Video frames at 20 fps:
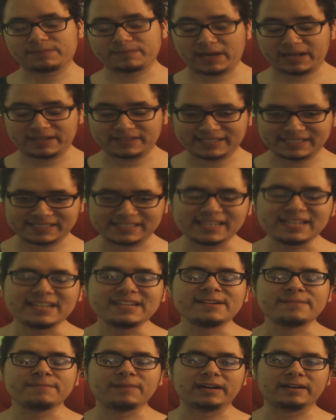Apologize,
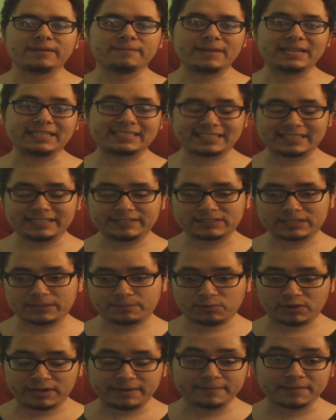but basically it was a
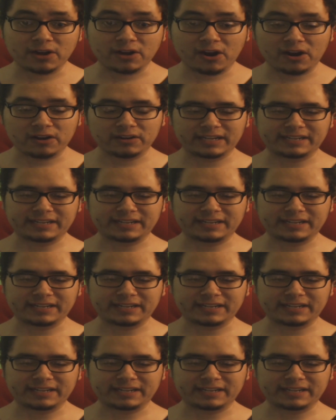premium card.